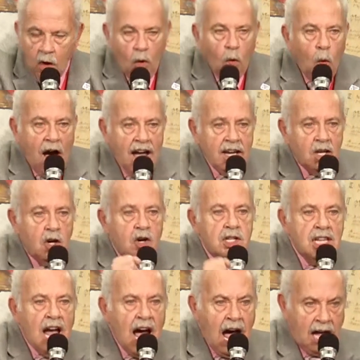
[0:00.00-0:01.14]
Why could
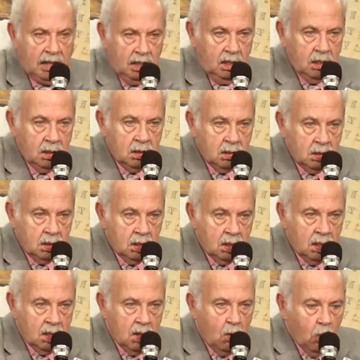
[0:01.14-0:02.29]
not?
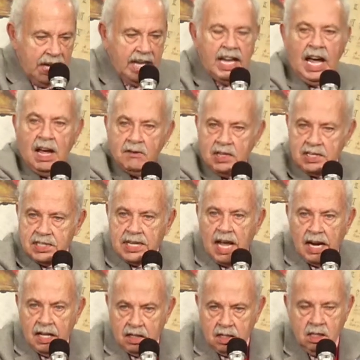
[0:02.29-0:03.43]
We gave the
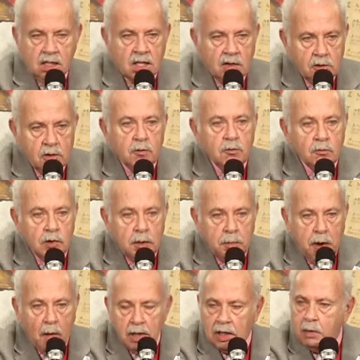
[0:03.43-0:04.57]
Senate to the
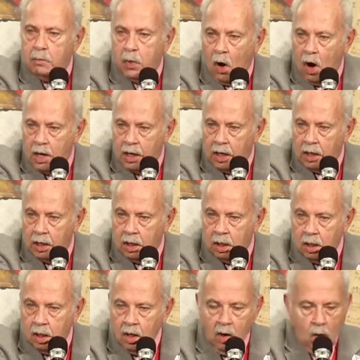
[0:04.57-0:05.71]
Republican Party.
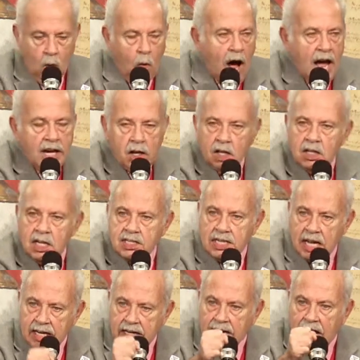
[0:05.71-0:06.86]
Why could the
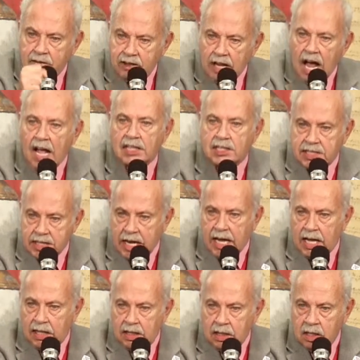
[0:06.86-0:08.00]
Senate have not
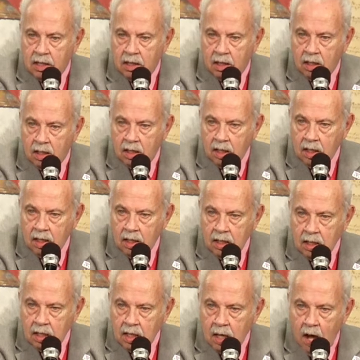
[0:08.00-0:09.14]
said,
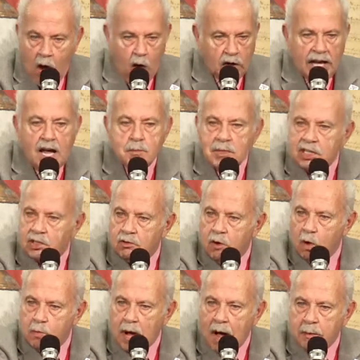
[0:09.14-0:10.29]
okay, Mr.
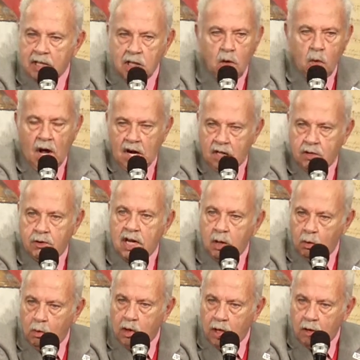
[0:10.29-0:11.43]
Obama, you want a treaty
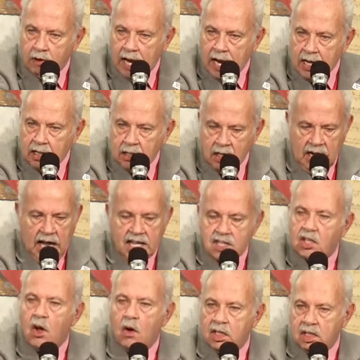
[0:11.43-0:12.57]
with Iran? It's
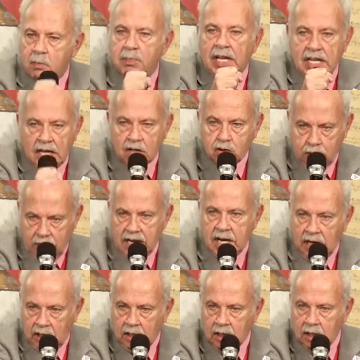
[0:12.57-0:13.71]
going to be a
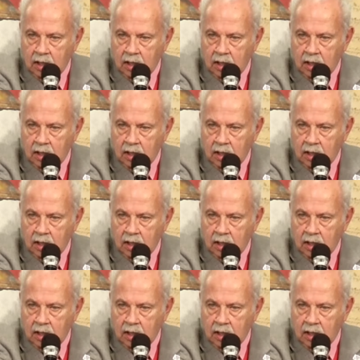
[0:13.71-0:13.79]
treaty.